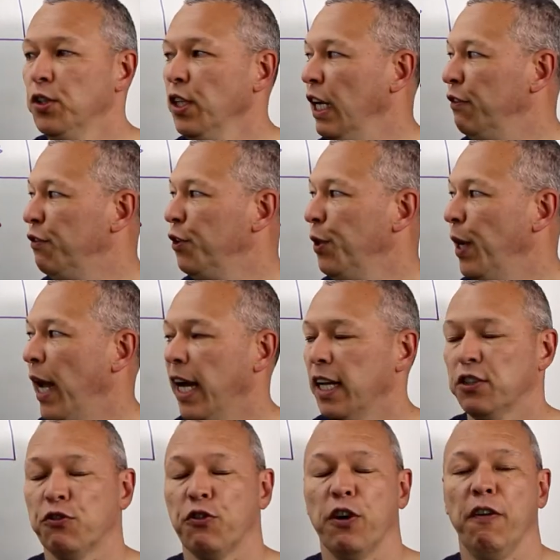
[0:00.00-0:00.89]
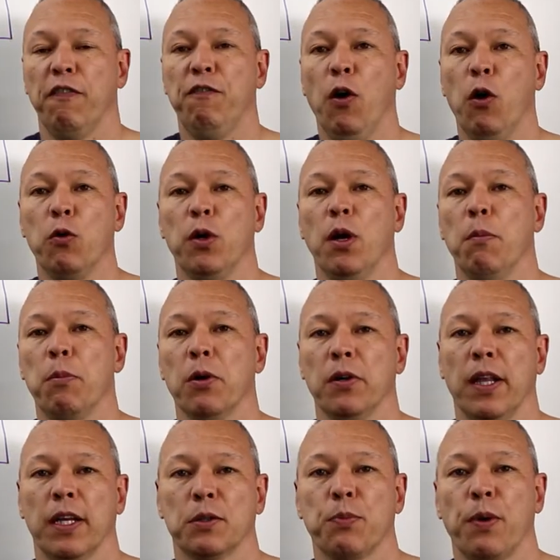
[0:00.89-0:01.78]
If you ask for a phone number,
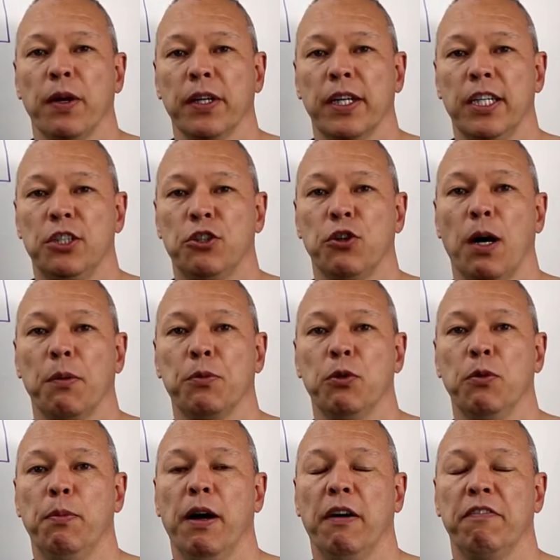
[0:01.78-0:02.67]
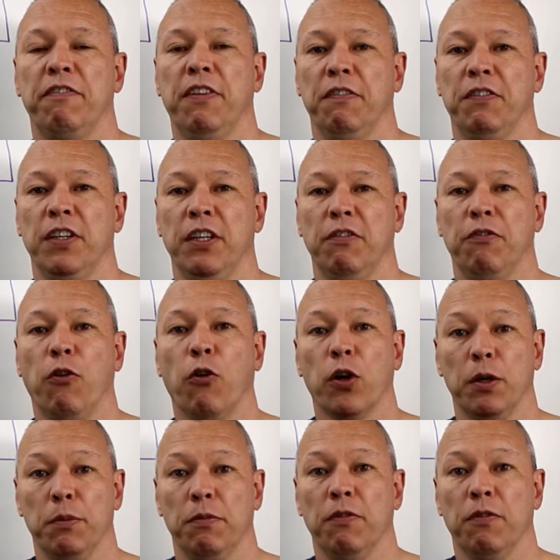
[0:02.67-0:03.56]
that's probably going to drop to about
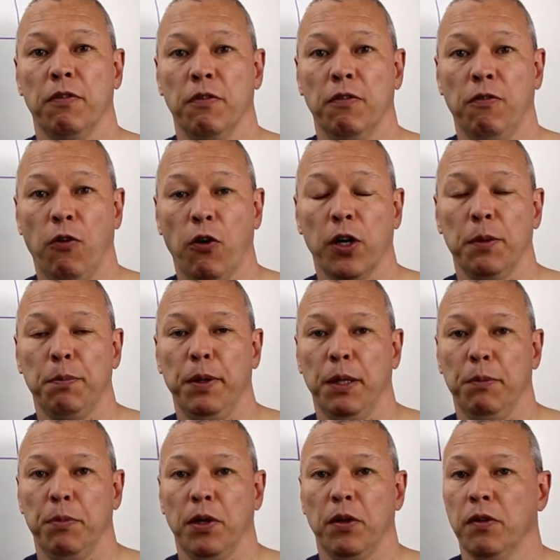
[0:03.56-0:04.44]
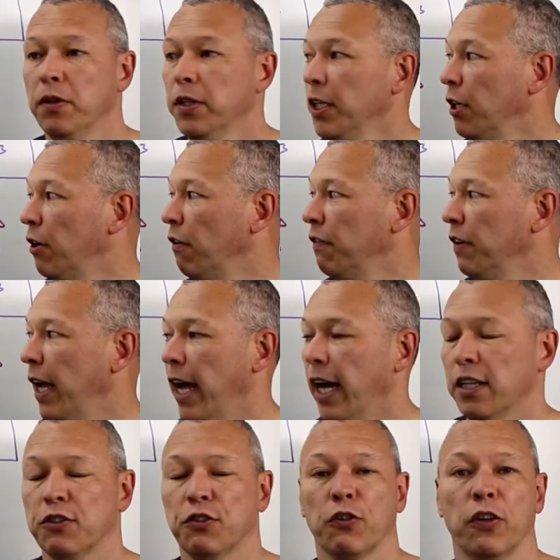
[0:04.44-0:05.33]
40 people. You know, if you
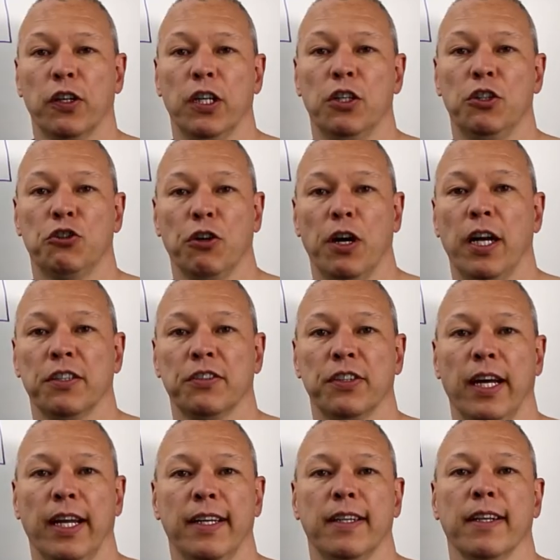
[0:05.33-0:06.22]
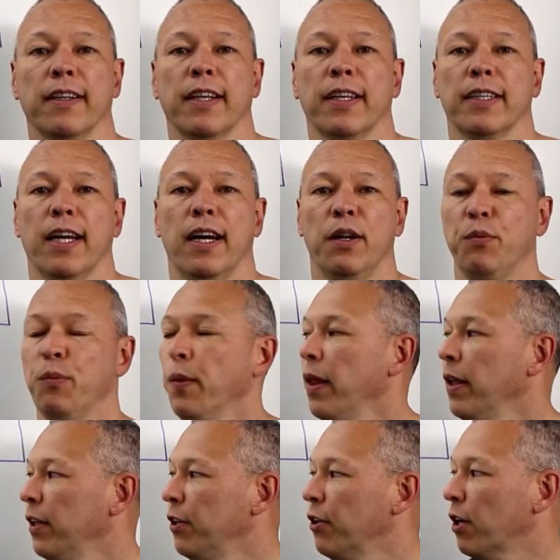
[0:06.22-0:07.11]
ask for an address, anything like that,
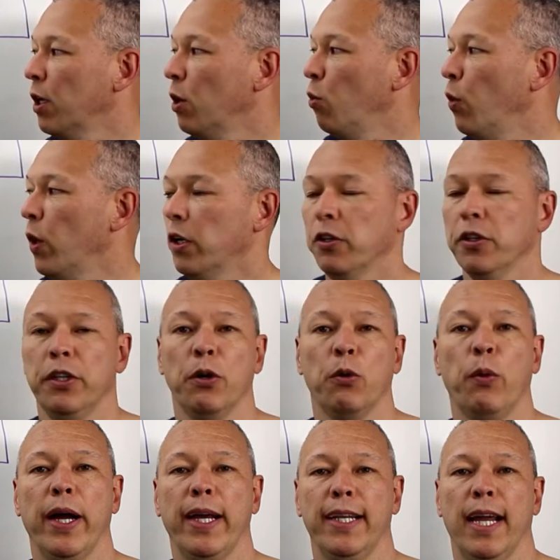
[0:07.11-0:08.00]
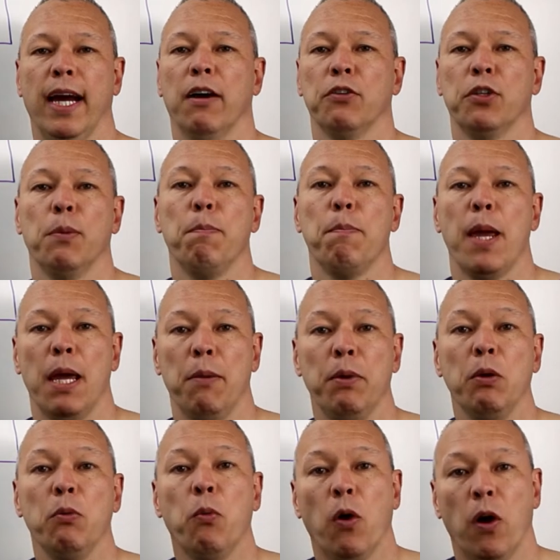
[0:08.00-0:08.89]
you're going to whittle your way down to
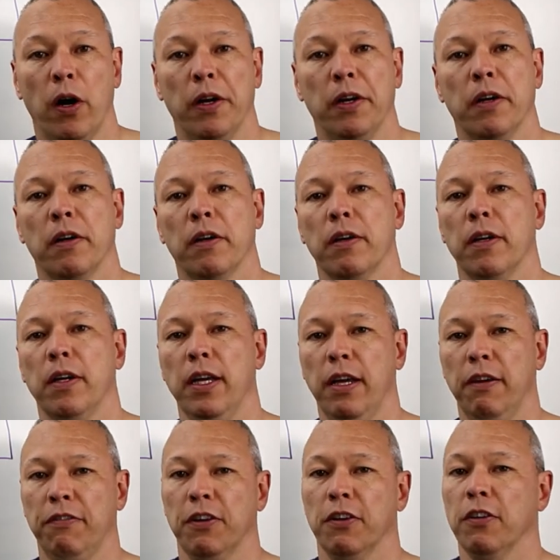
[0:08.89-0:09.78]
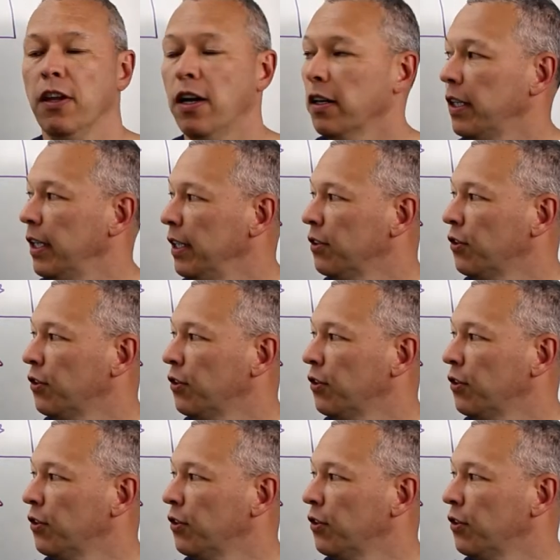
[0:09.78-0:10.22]
maybe one if you're lucky.